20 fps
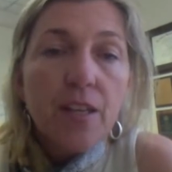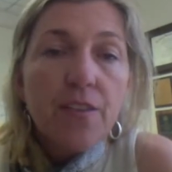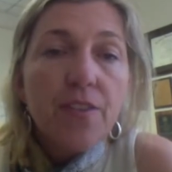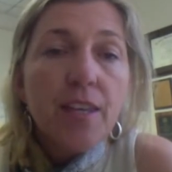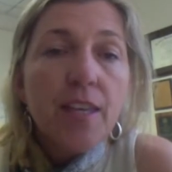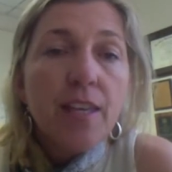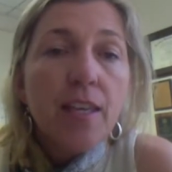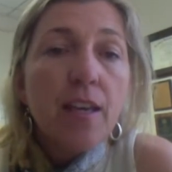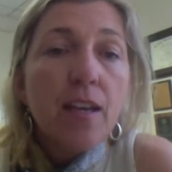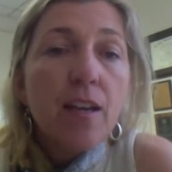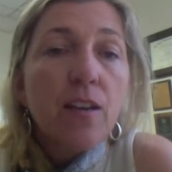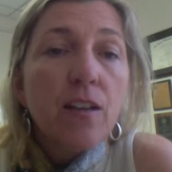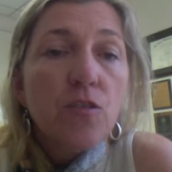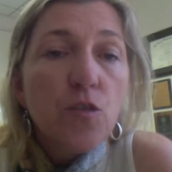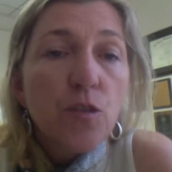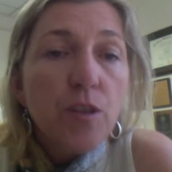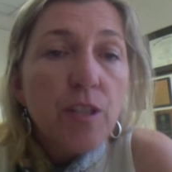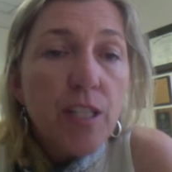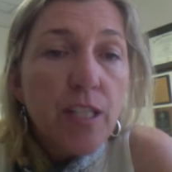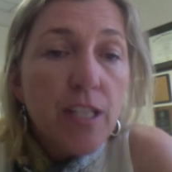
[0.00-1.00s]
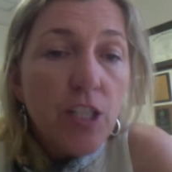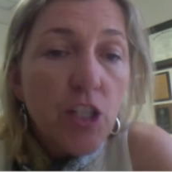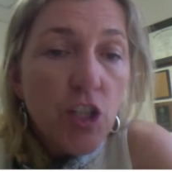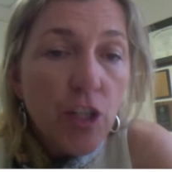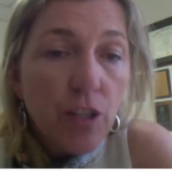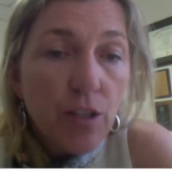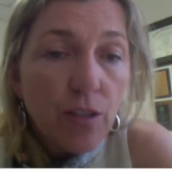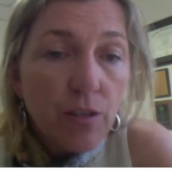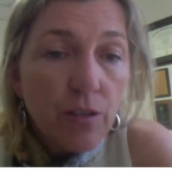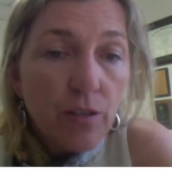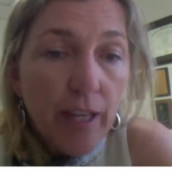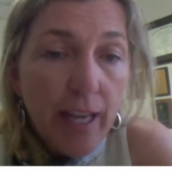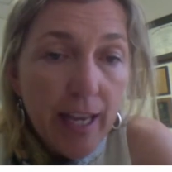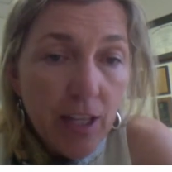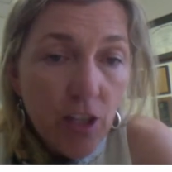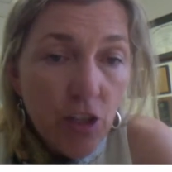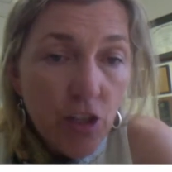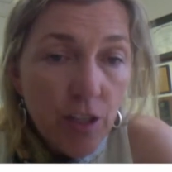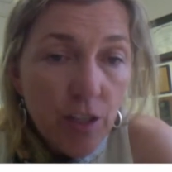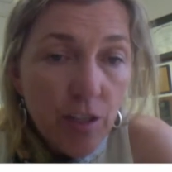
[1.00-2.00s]
The traditional
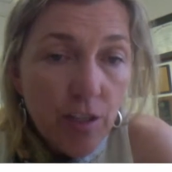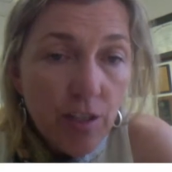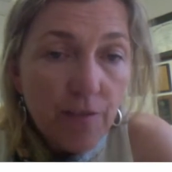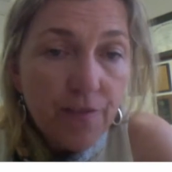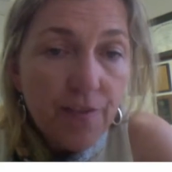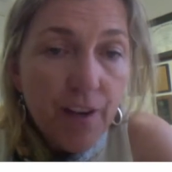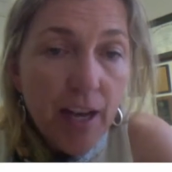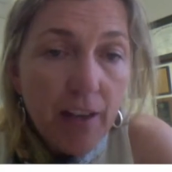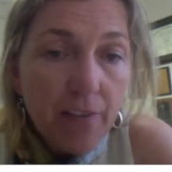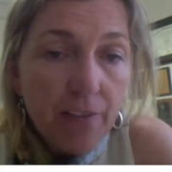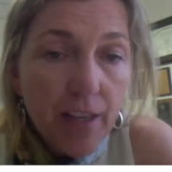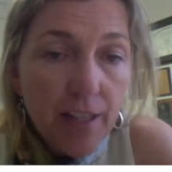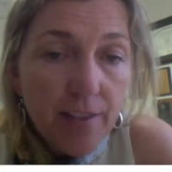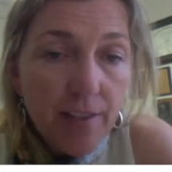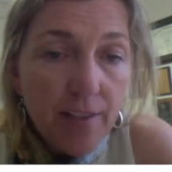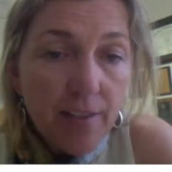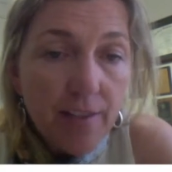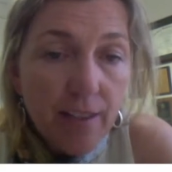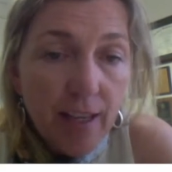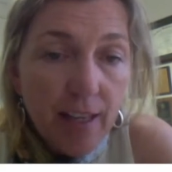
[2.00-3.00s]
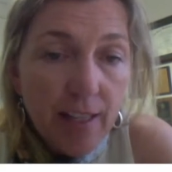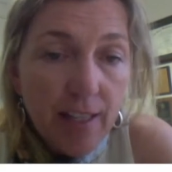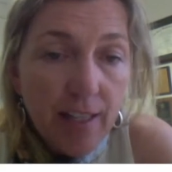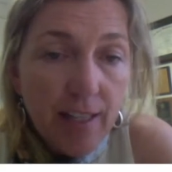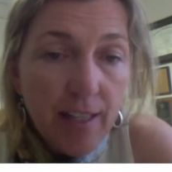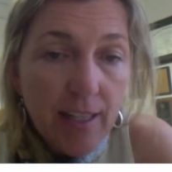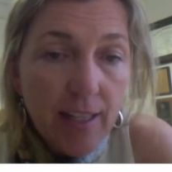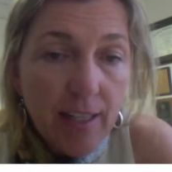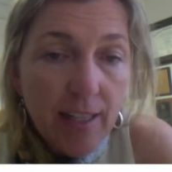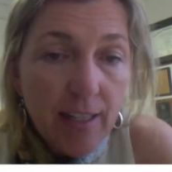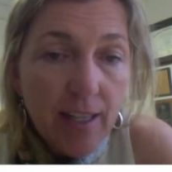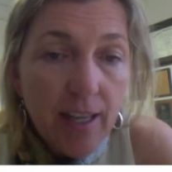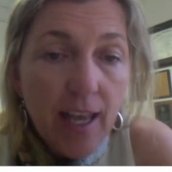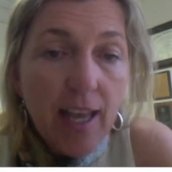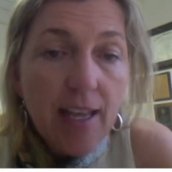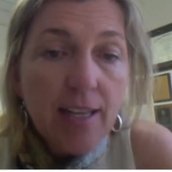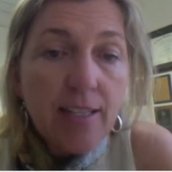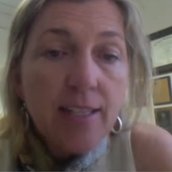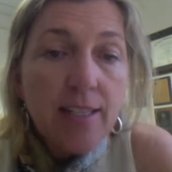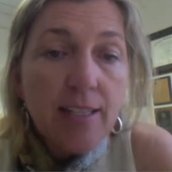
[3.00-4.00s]
agents, 5-azacitidine
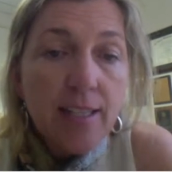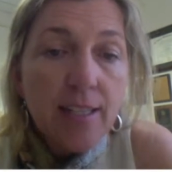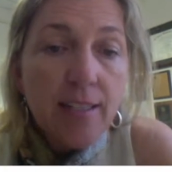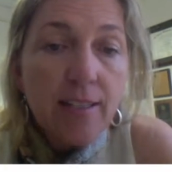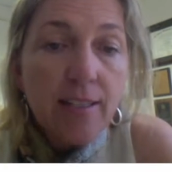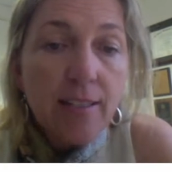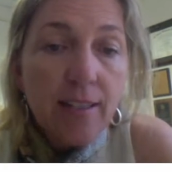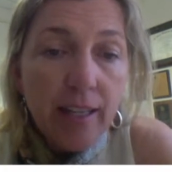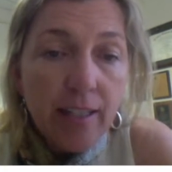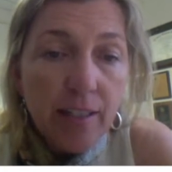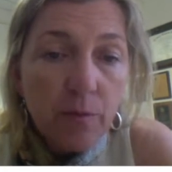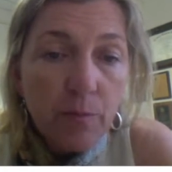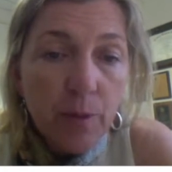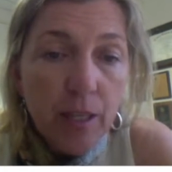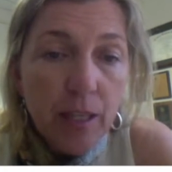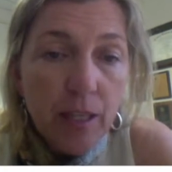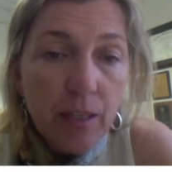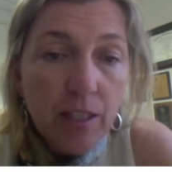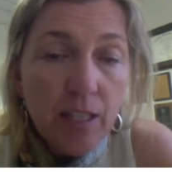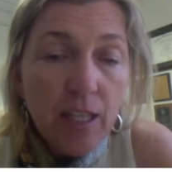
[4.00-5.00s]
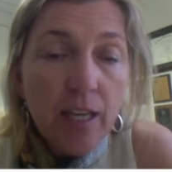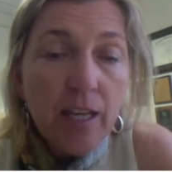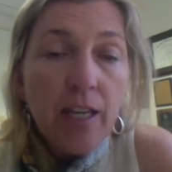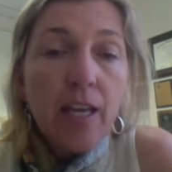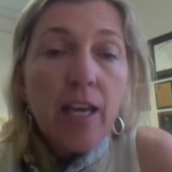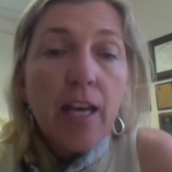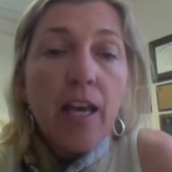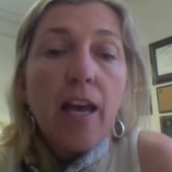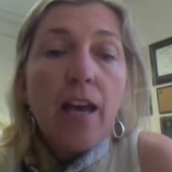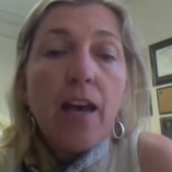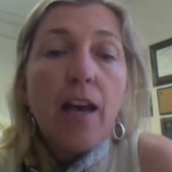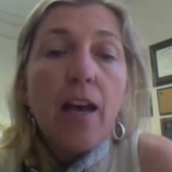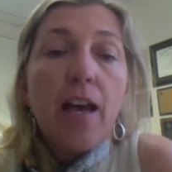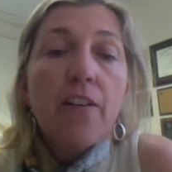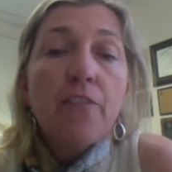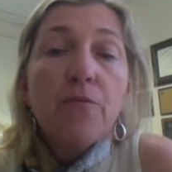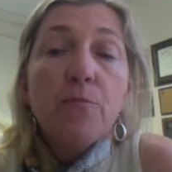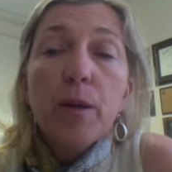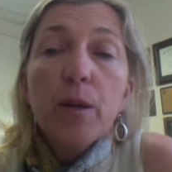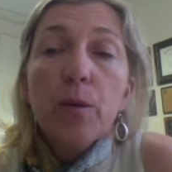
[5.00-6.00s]
and D-cytabine,
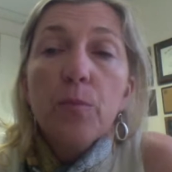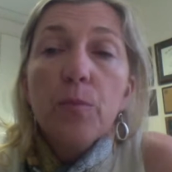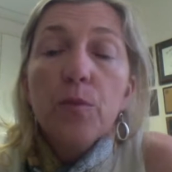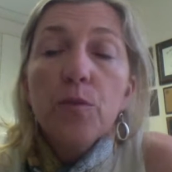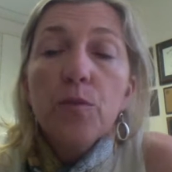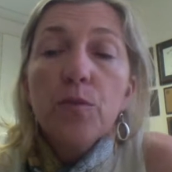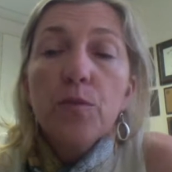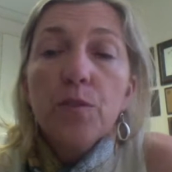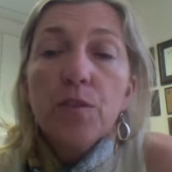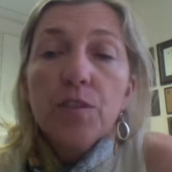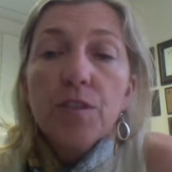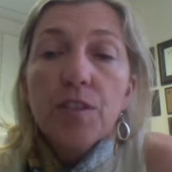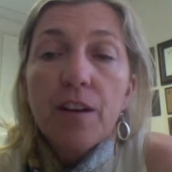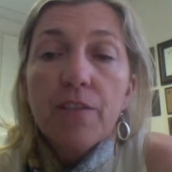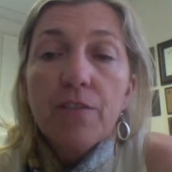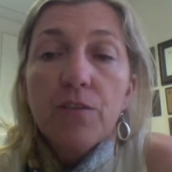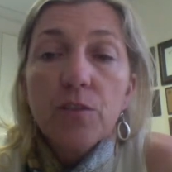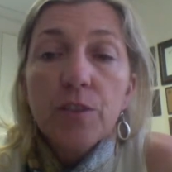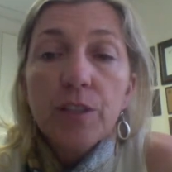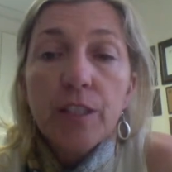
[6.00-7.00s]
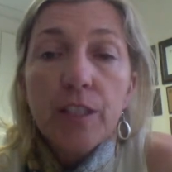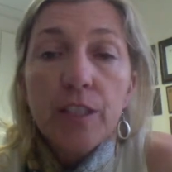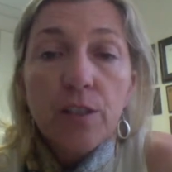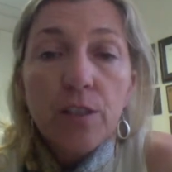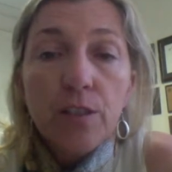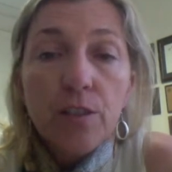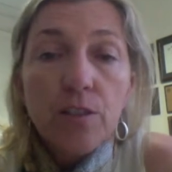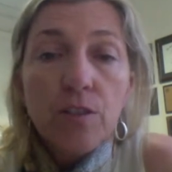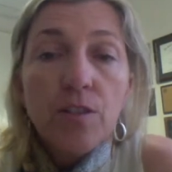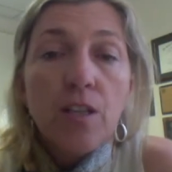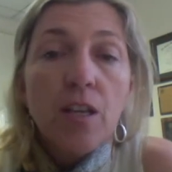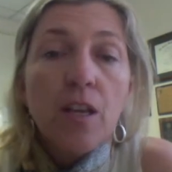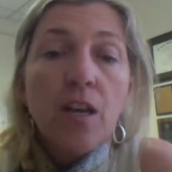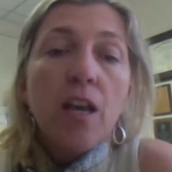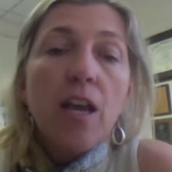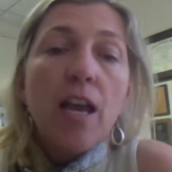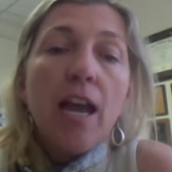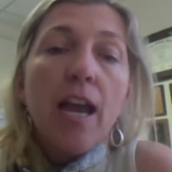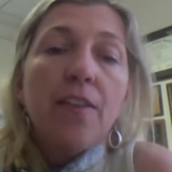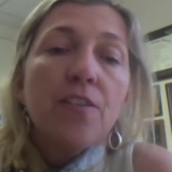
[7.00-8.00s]
have been approved for several years,
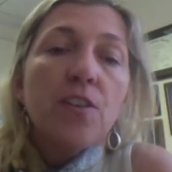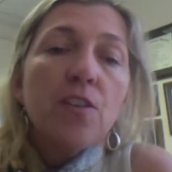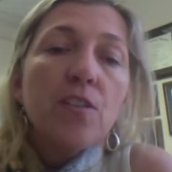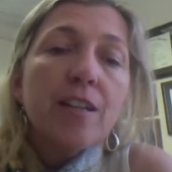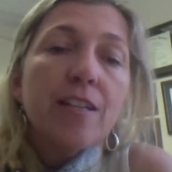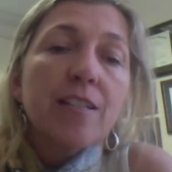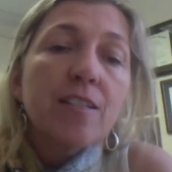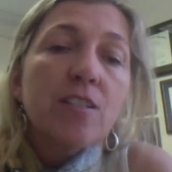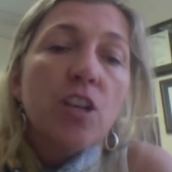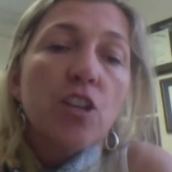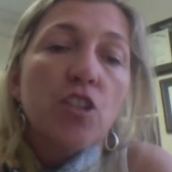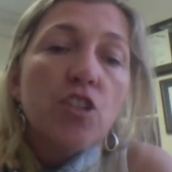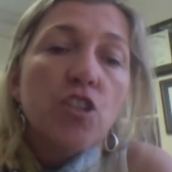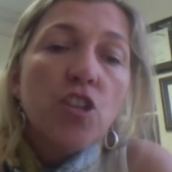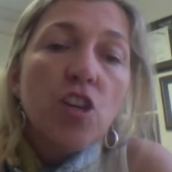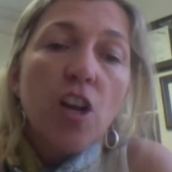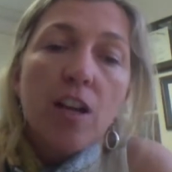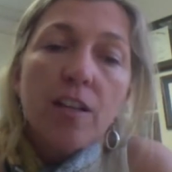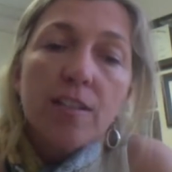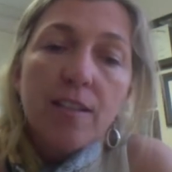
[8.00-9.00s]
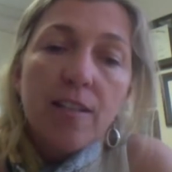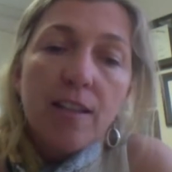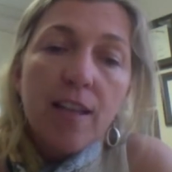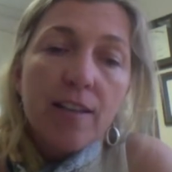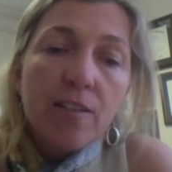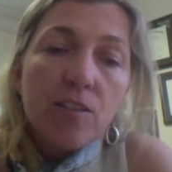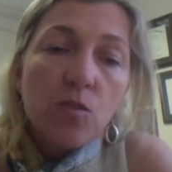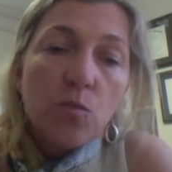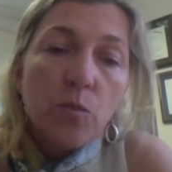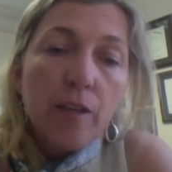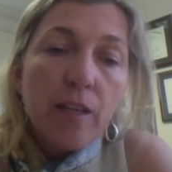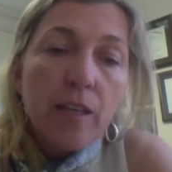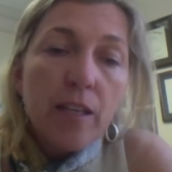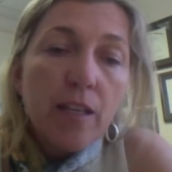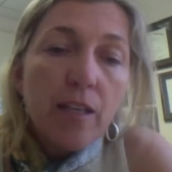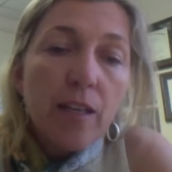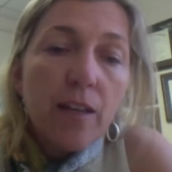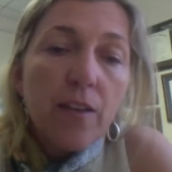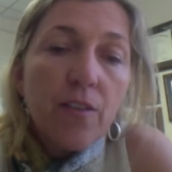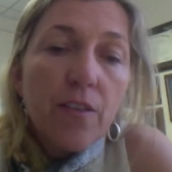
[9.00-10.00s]
and there is just last
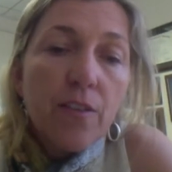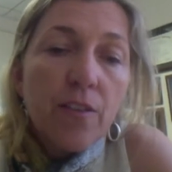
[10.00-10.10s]
week